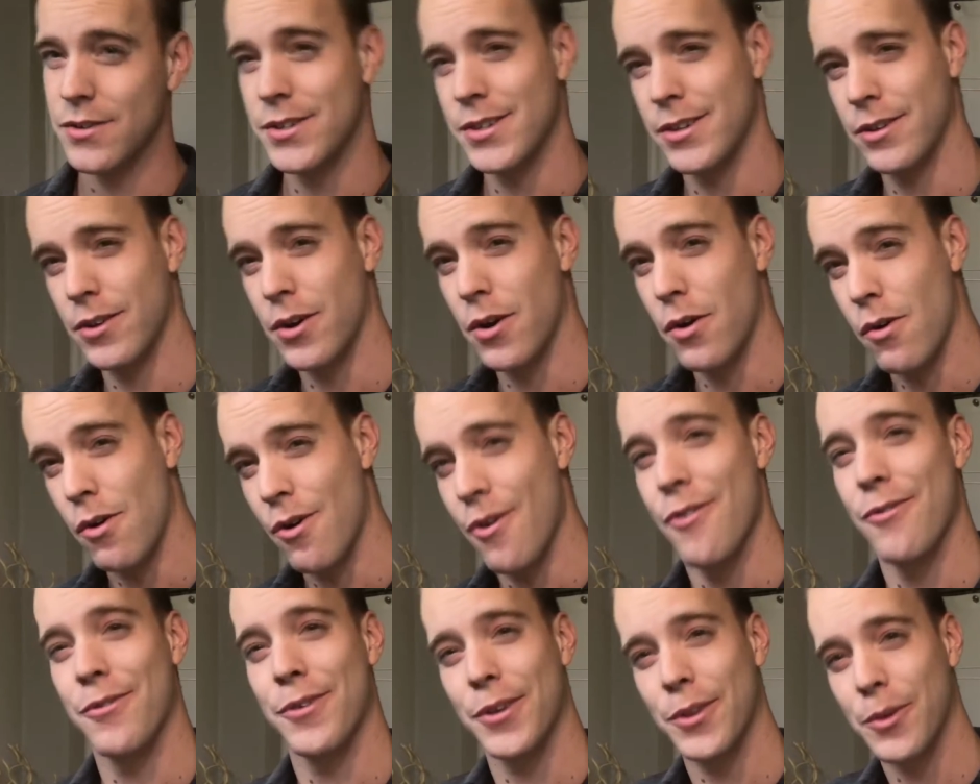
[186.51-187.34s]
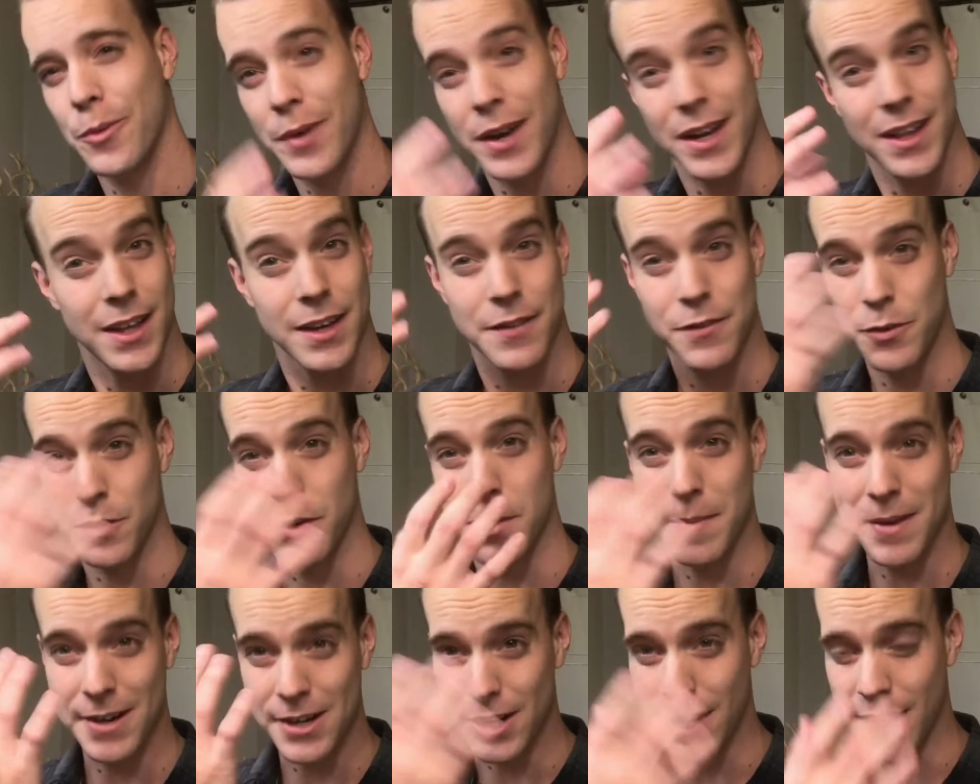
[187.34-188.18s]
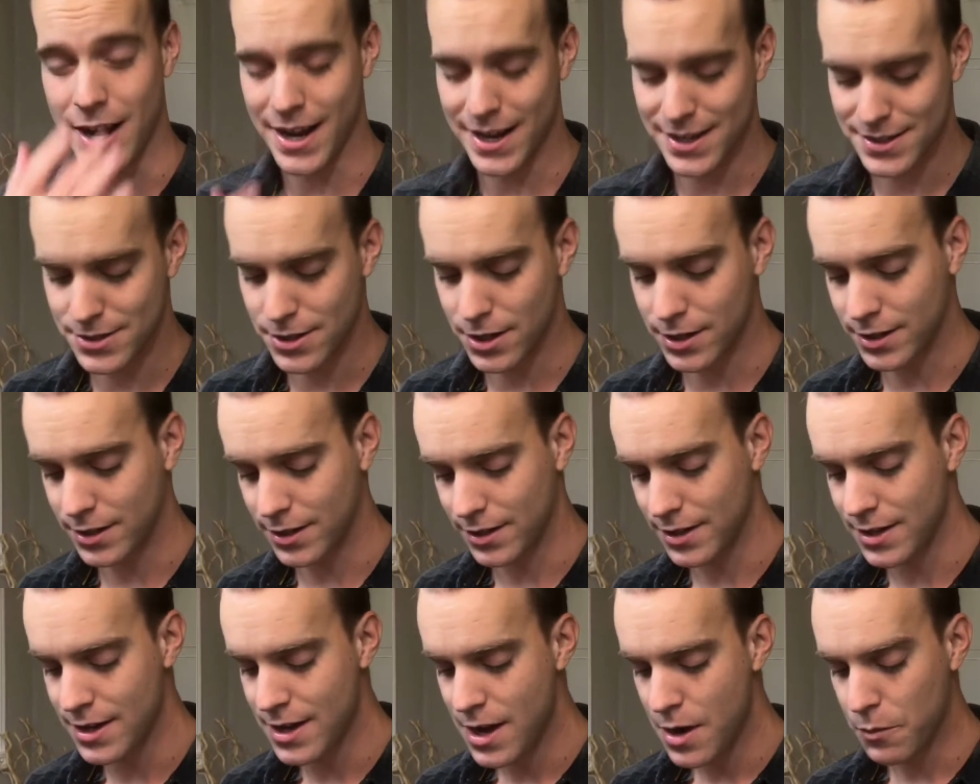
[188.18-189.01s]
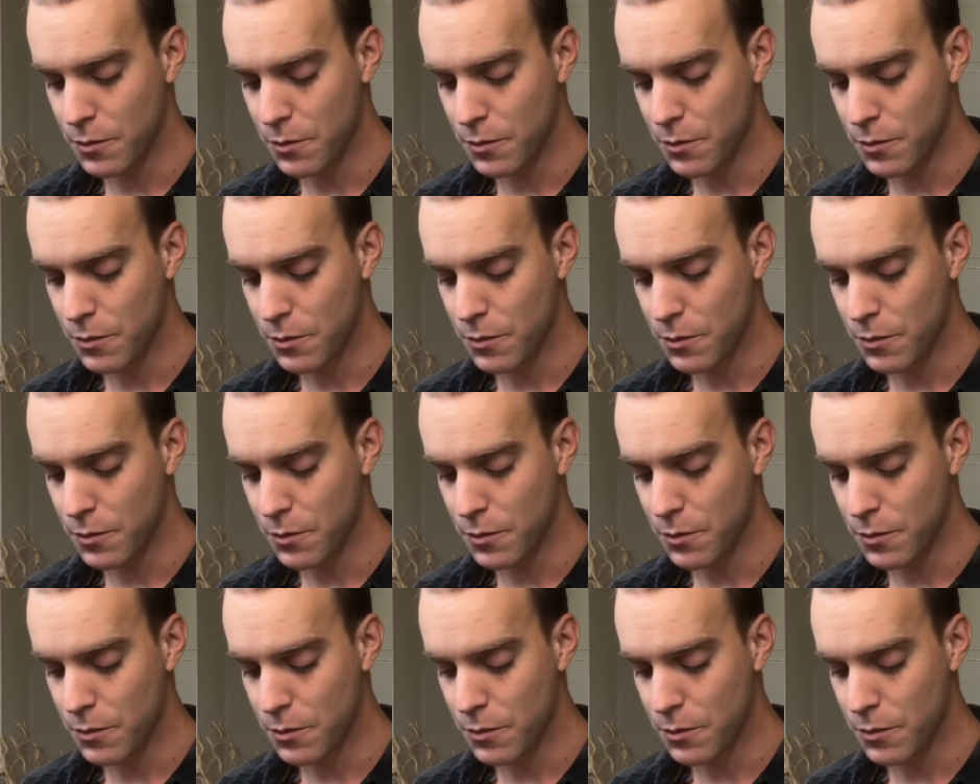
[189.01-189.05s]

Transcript: to go over the white, like if you want to make your eyes darker,